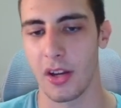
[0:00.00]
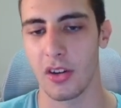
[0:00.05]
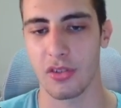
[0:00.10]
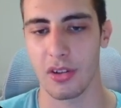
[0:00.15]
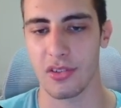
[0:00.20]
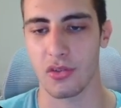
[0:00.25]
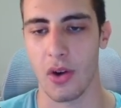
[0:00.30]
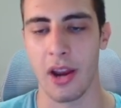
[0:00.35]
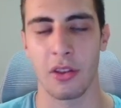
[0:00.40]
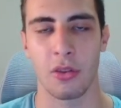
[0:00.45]

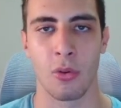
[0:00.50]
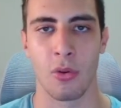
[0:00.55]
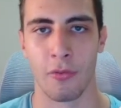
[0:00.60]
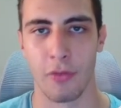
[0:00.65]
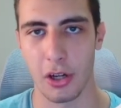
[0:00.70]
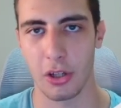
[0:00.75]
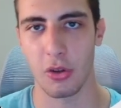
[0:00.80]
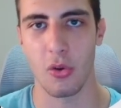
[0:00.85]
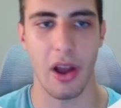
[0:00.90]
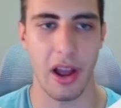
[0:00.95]
They're just trying to
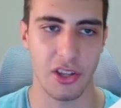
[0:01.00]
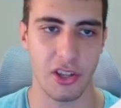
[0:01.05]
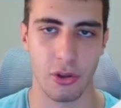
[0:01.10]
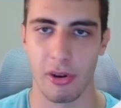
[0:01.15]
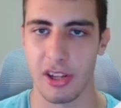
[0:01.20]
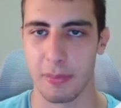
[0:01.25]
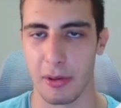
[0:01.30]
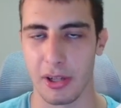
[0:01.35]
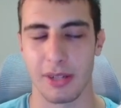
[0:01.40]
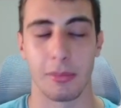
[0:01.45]
convert you
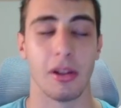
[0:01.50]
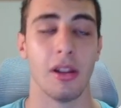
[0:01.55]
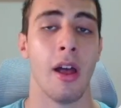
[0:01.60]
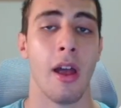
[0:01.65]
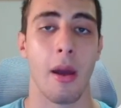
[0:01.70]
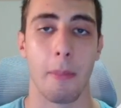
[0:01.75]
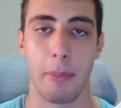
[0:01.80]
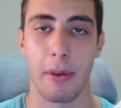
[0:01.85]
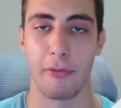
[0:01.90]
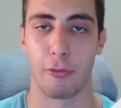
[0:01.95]
as soon as
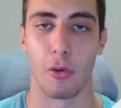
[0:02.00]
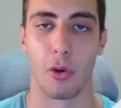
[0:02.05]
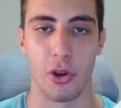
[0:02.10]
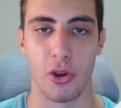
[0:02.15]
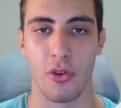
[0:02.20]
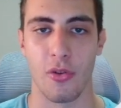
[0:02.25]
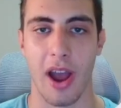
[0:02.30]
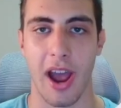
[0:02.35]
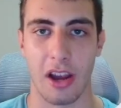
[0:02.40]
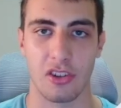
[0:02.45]
possible
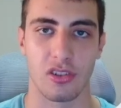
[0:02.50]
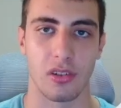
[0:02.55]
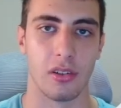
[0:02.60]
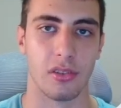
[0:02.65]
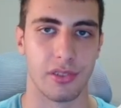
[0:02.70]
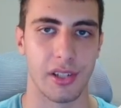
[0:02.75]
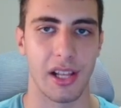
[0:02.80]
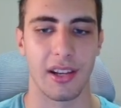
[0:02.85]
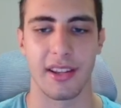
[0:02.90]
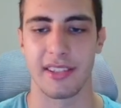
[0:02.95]
before you
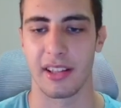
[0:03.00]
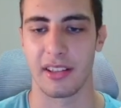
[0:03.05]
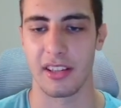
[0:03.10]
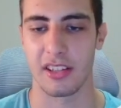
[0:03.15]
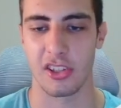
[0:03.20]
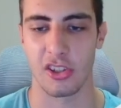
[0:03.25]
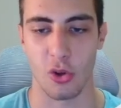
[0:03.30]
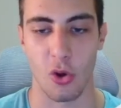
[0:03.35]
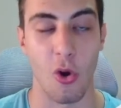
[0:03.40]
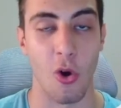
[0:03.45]
actually realize
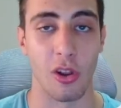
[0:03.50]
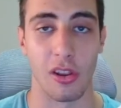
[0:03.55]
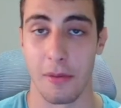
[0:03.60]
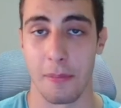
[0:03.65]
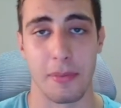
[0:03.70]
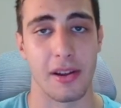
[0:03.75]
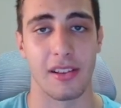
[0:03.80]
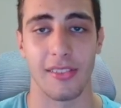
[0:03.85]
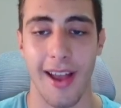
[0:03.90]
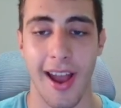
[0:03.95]
that this is all
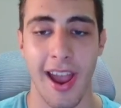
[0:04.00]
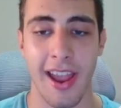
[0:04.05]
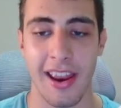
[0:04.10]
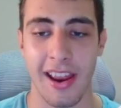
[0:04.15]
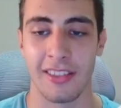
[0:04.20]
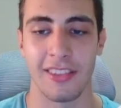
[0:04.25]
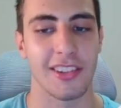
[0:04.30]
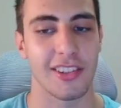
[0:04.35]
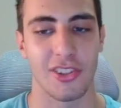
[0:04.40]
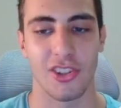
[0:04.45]
a big
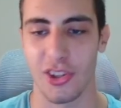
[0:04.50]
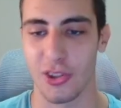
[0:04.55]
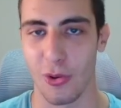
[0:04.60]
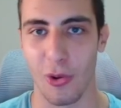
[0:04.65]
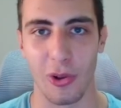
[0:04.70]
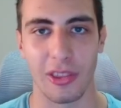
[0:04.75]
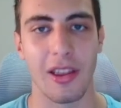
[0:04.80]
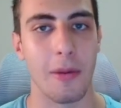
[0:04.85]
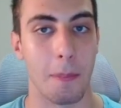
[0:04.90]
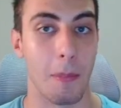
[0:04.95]
lie and this is
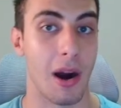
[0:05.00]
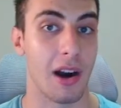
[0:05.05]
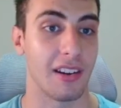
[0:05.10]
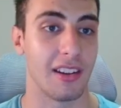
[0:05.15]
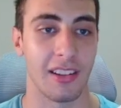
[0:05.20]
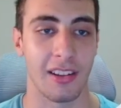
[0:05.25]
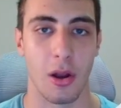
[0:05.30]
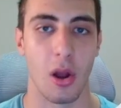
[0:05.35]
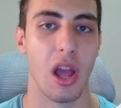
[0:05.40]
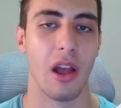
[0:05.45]
just called
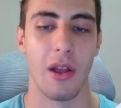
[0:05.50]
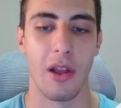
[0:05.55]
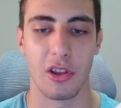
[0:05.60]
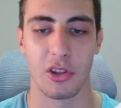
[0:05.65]
marketing.